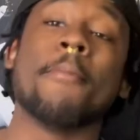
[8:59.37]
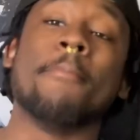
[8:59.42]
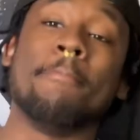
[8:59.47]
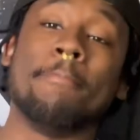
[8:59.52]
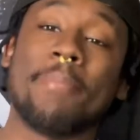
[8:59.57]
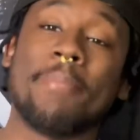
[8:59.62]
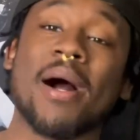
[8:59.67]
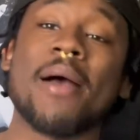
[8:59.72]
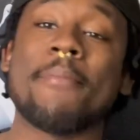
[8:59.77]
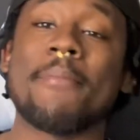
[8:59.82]

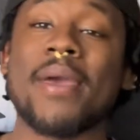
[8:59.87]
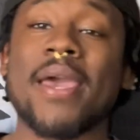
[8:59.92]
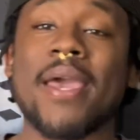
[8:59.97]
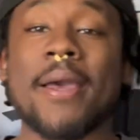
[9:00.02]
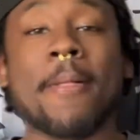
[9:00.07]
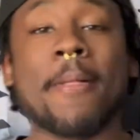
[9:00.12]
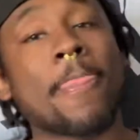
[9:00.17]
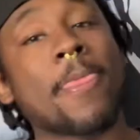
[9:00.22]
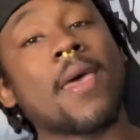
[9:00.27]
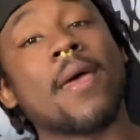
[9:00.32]
But
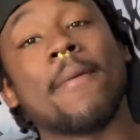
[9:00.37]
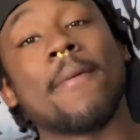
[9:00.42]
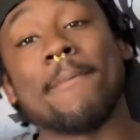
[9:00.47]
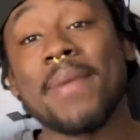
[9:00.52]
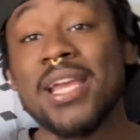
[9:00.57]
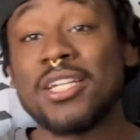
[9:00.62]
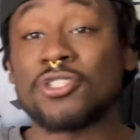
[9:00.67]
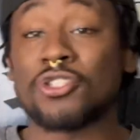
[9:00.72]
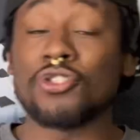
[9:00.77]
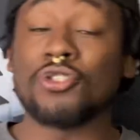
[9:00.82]
man,
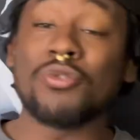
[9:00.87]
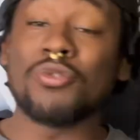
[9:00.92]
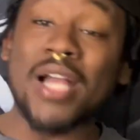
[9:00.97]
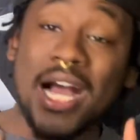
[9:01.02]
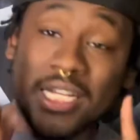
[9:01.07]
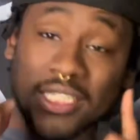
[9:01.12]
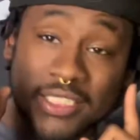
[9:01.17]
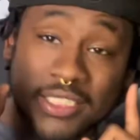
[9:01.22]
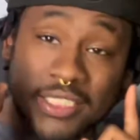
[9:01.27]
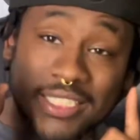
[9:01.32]
make sure you
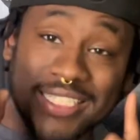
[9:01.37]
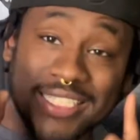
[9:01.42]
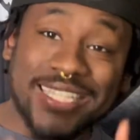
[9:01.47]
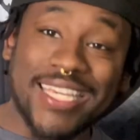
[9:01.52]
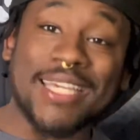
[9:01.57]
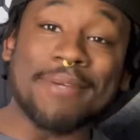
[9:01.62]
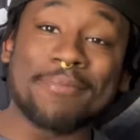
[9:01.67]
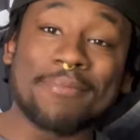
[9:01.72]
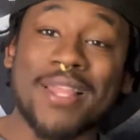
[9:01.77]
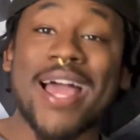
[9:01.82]
guys
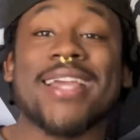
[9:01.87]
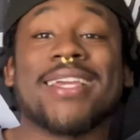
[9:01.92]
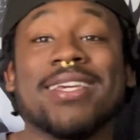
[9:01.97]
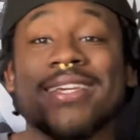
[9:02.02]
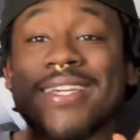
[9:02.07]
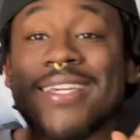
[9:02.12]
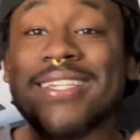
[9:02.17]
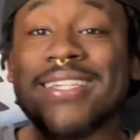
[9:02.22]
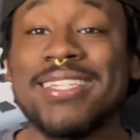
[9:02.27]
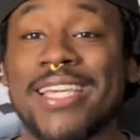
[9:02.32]
keep
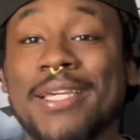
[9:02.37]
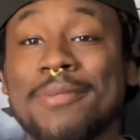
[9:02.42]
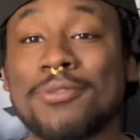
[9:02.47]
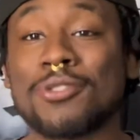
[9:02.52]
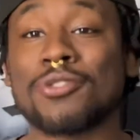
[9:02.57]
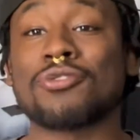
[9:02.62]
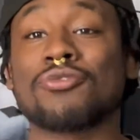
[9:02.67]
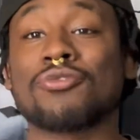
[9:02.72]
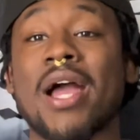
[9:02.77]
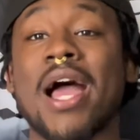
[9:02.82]
liking, keep
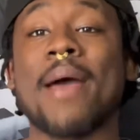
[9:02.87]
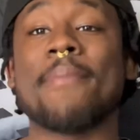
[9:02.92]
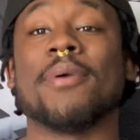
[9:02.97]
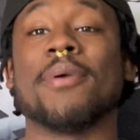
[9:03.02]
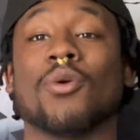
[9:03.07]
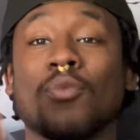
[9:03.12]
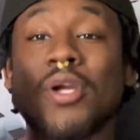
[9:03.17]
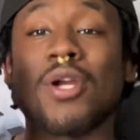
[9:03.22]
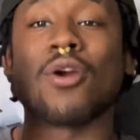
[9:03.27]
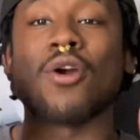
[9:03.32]

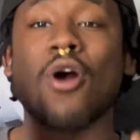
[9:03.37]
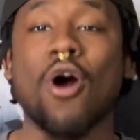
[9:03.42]
subscribing. We are